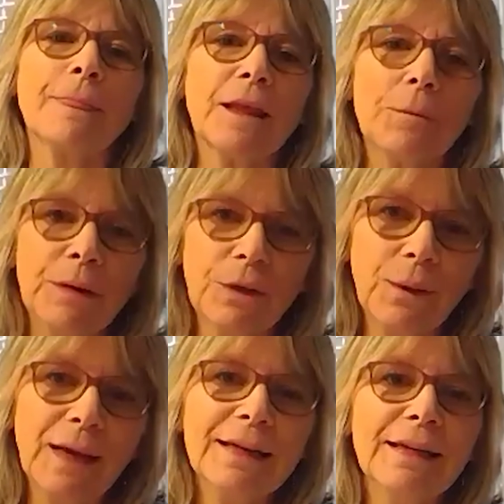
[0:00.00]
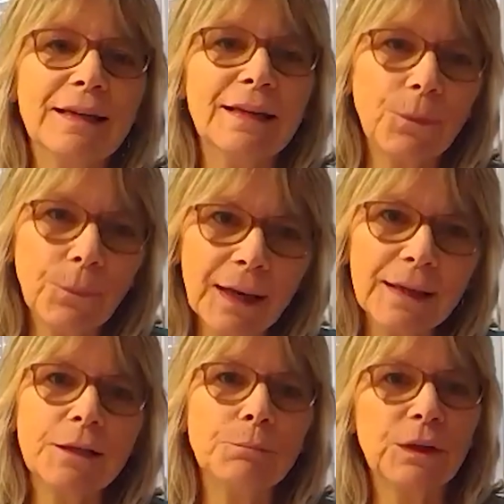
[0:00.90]
be ready, get
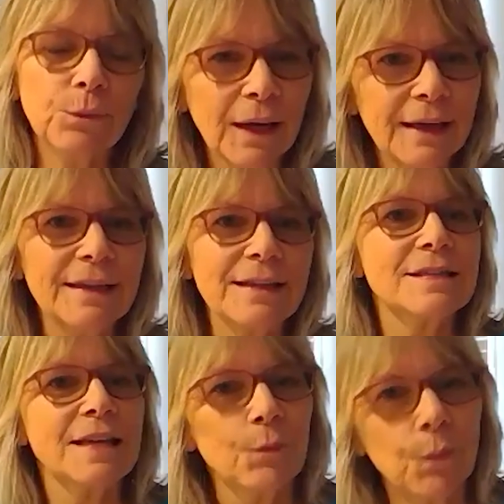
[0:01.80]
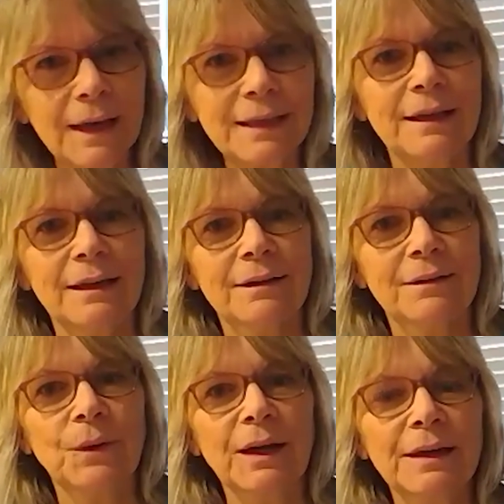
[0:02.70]
ready, be ready, stay ready,
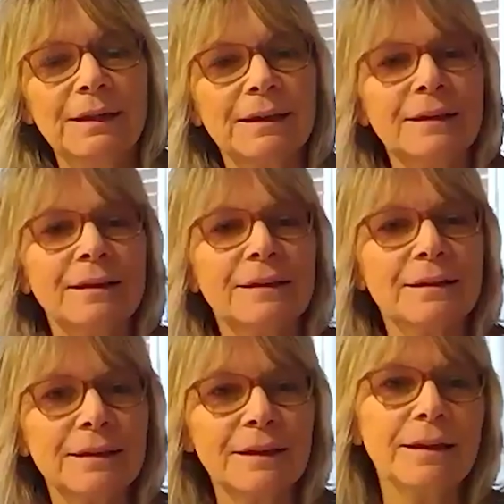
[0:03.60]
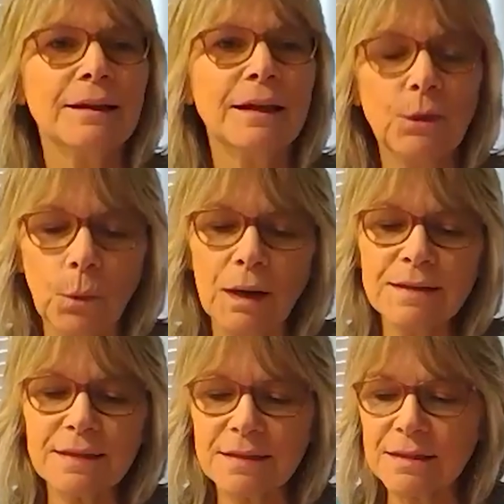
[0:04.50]
right? He
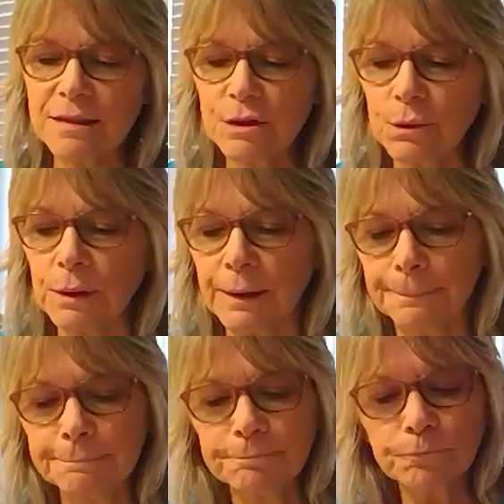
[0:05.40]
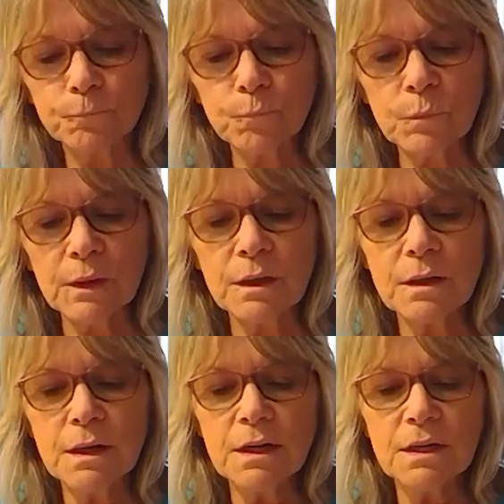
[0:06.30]
wants us to do it.
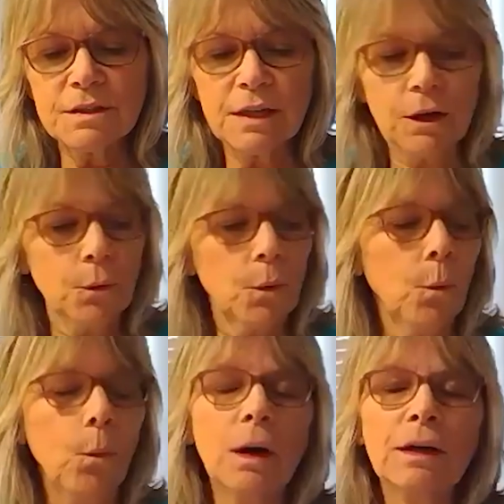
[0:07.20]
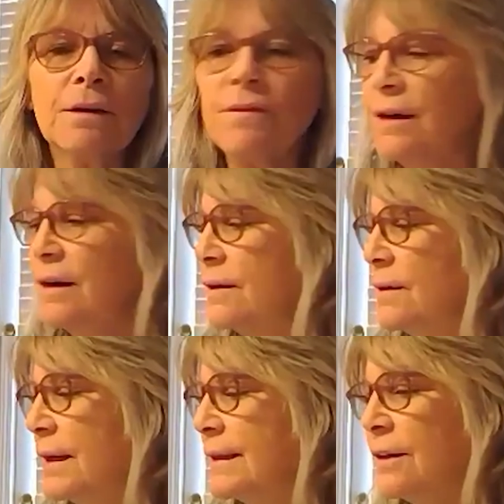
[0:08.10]
So one of
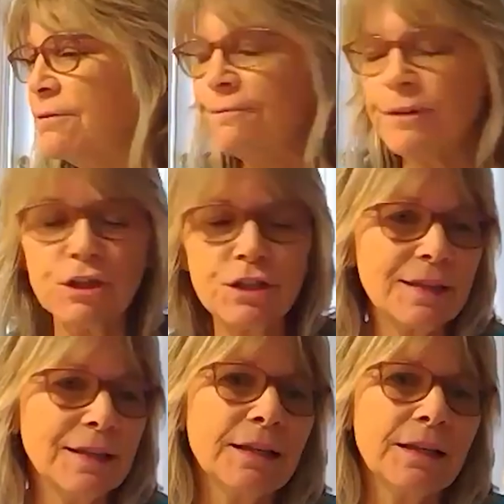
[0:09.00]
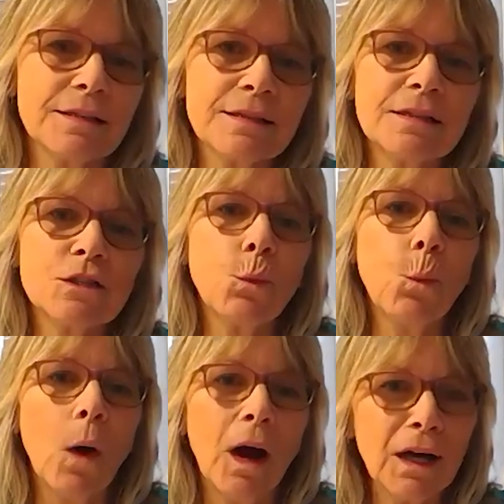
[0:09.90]
the first things, since
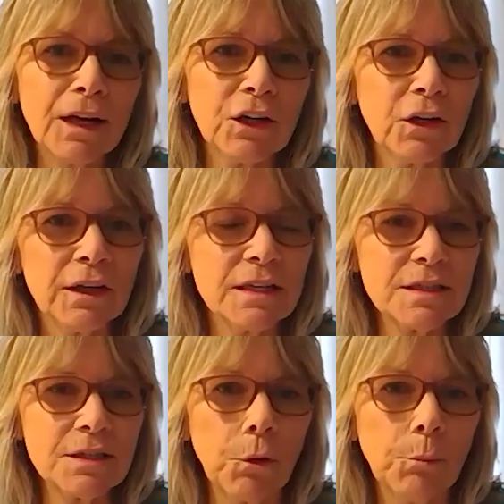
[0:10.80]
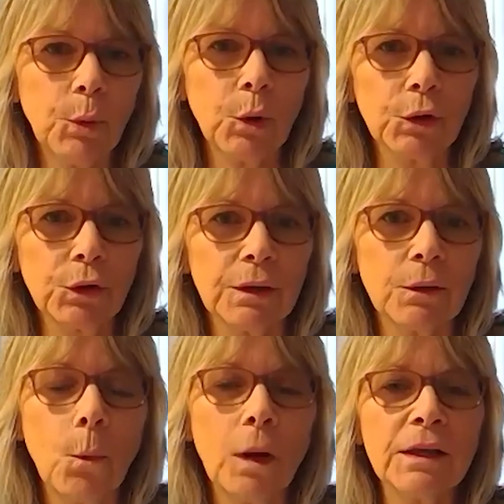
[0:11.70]
water is so important,
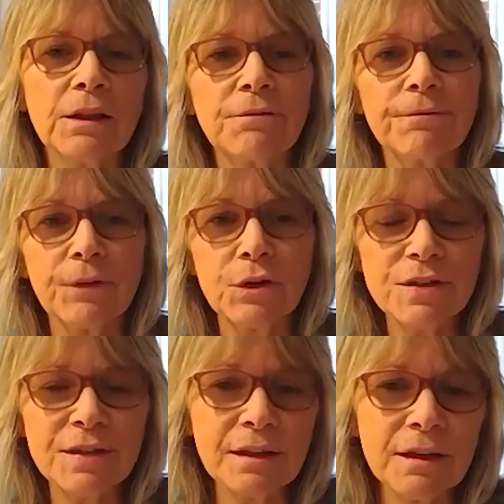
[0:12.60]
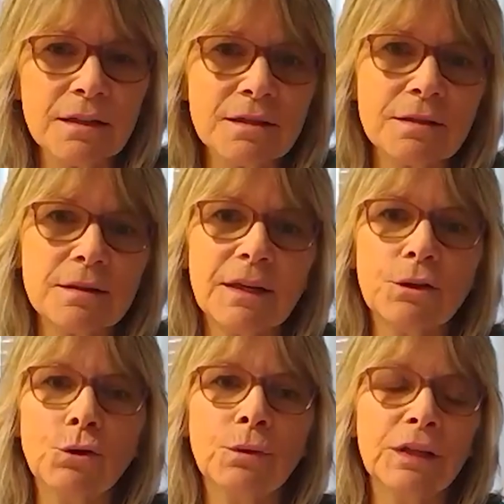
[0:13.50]
one of the first things that
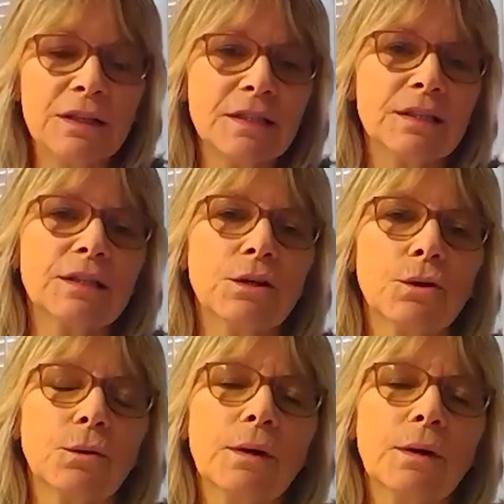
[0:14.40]
you need to do